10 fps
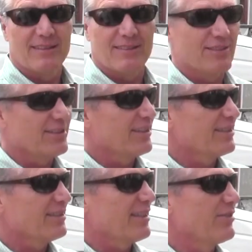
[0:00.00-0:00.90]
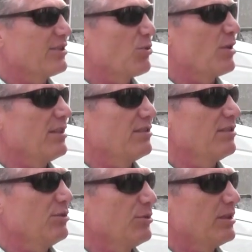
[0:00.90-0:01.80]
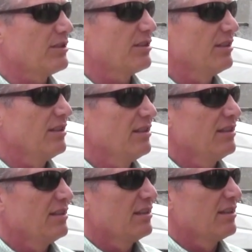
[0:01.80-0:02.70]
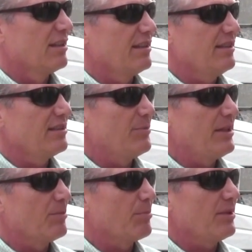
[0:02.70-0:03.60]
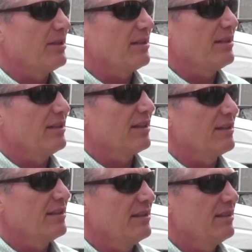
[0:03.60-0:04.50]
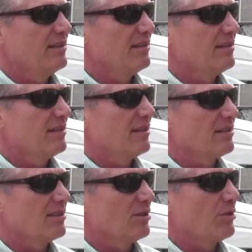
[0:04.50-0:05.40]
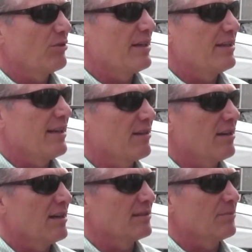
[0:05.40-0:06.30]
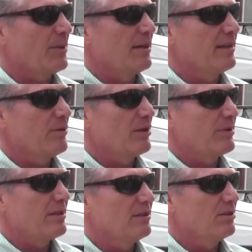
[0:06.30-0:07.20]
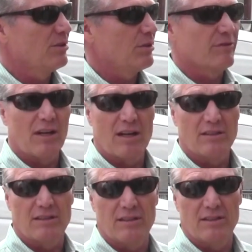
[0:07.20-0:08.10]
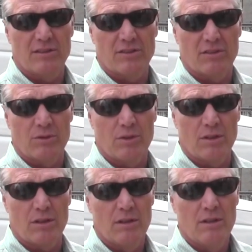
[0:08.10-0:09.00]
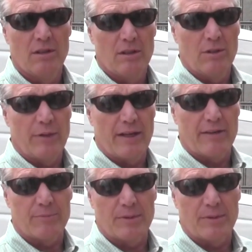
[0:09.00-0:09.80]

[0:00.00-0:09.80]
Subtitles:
This is 722, which needs to be completely gutted. So we're right now contemplating whether we can do it with volunteers or we have a